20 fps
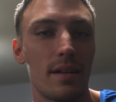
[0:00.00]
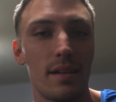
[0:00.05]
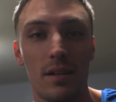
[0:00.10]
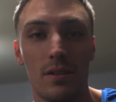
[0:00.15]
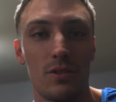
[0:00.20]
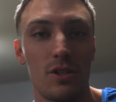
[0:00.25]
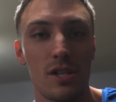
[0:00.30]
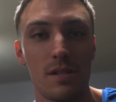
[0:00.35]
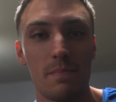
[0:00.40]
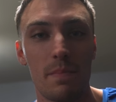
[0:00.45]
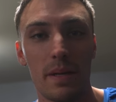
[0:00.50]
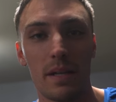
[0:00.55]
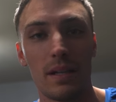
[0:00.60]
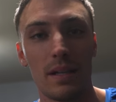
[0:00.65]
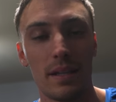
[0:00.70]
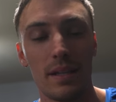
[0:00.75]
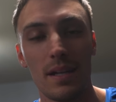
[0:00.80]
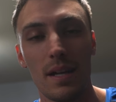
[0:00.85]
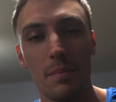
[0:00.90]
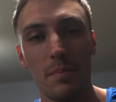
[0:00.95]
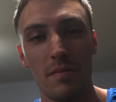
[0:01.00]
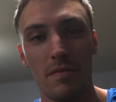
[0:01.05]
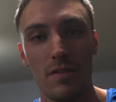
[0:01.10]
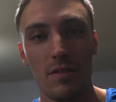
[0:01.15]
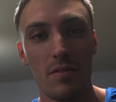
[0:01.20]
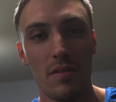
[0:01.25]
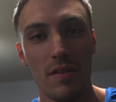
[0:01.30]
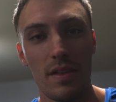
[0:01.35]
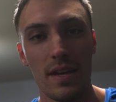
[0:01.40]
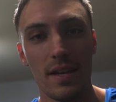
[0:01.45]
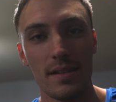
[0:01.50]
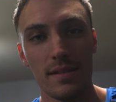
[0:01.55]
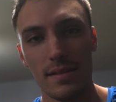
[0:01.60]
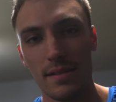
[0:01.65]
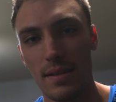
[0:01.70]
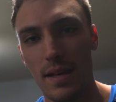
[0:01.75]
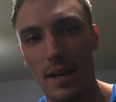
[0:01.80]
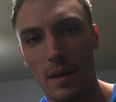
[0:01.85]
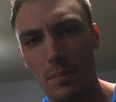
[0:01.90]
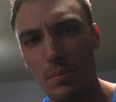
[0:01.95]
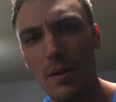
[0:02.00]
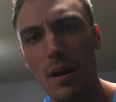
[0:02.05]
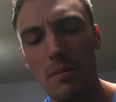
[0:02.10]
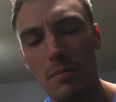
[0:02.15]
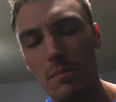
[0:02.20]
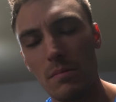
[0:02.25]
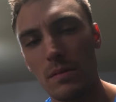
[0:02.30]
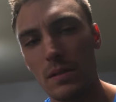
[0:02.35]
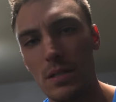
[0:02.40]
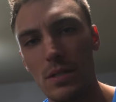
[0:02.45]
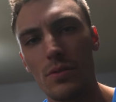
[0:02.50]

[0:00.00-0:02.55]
It'll just be cleaning up a few things that I'll probably